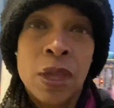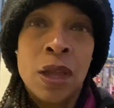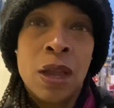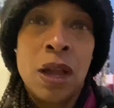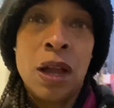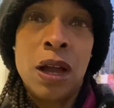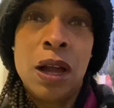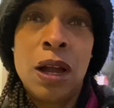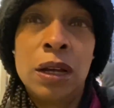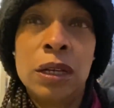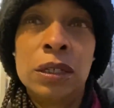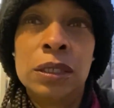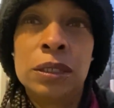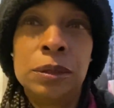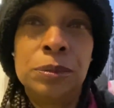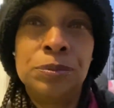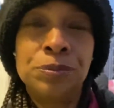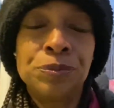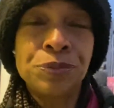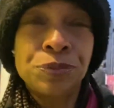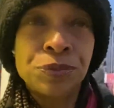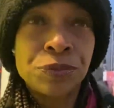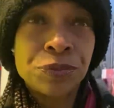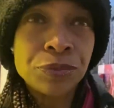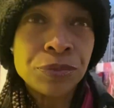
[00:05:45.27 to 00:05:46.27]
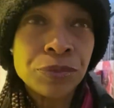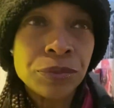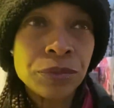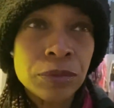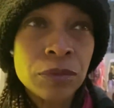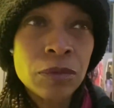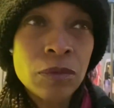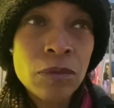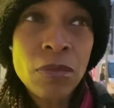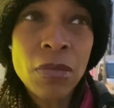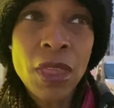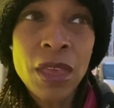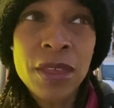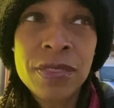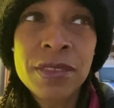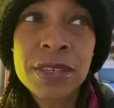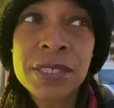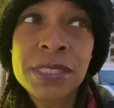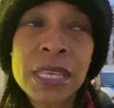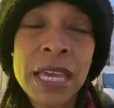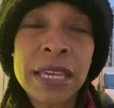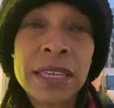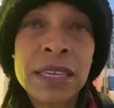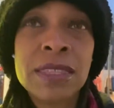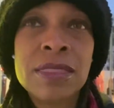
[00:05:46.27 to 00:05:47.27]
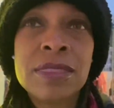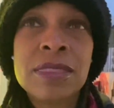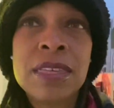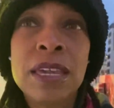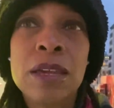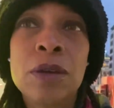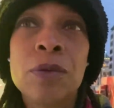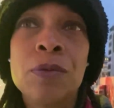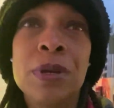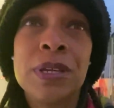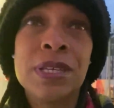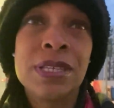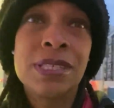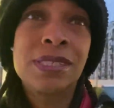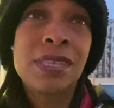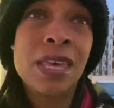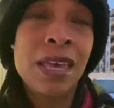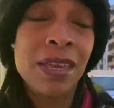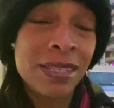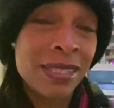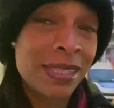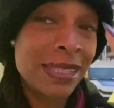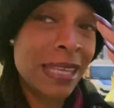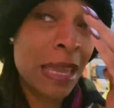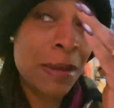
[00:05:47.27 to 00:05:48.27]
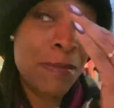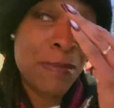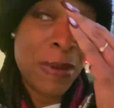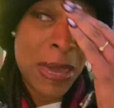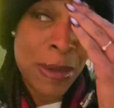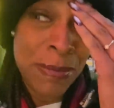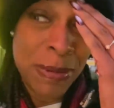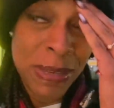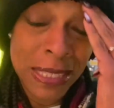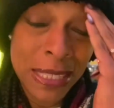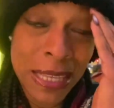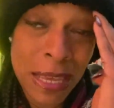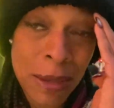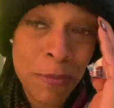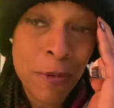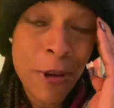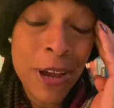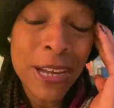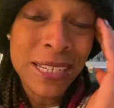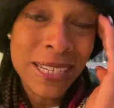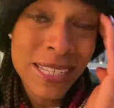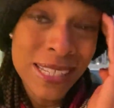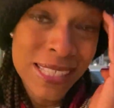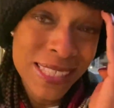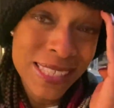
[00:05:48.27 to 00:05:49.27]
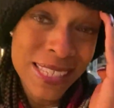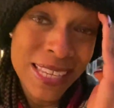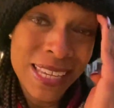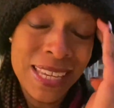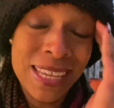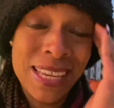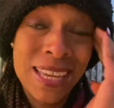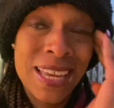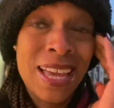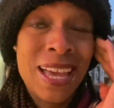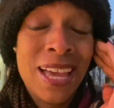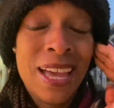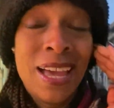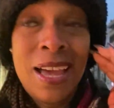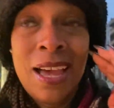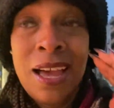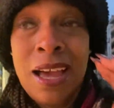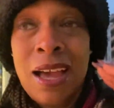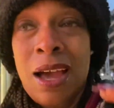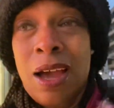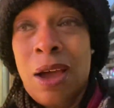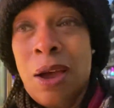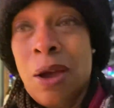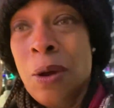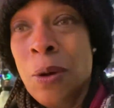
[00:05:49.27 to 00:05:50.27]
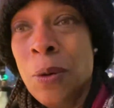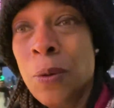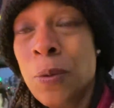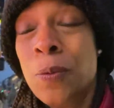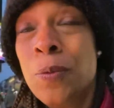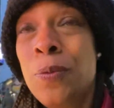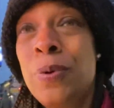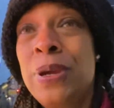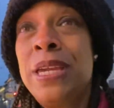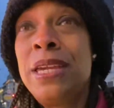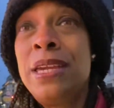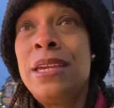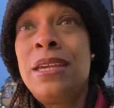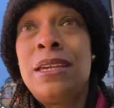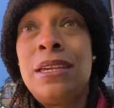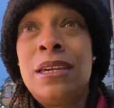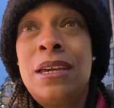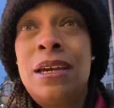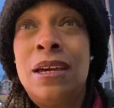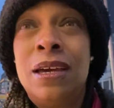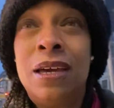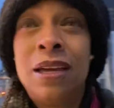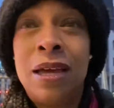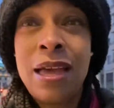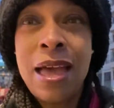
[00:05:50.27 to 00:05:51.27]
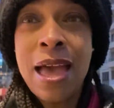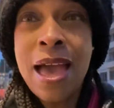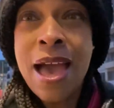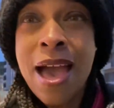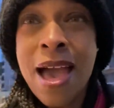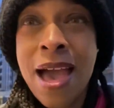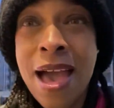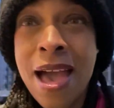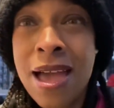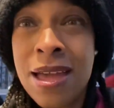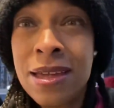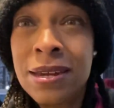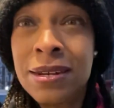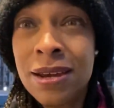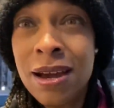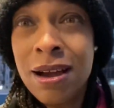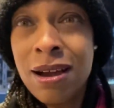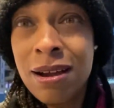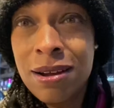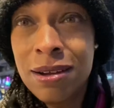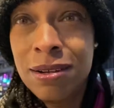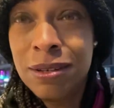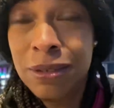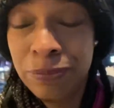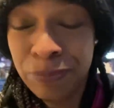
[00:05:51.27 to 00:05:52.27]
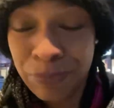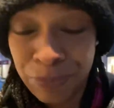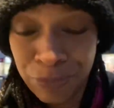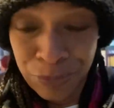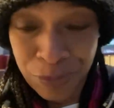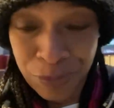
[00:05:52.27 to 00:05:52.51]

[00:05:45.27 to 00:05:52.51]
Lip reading: The second thing was same baby, same pregnancy. We had, I